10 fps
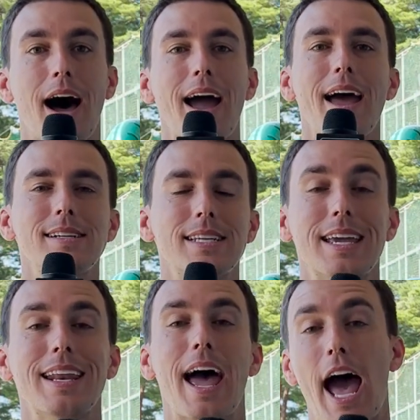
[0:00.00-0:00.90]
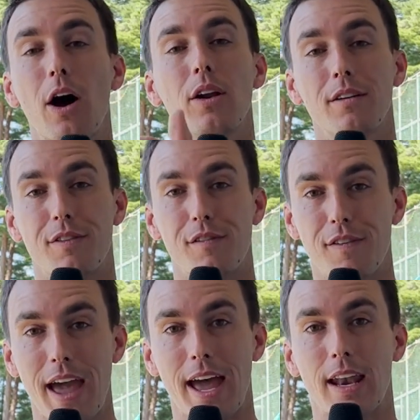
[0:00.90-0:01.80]
I had to get out of the
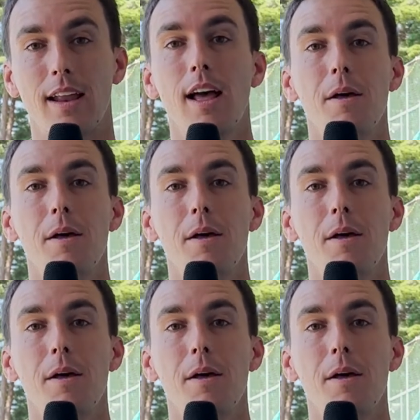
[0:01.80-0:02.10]
van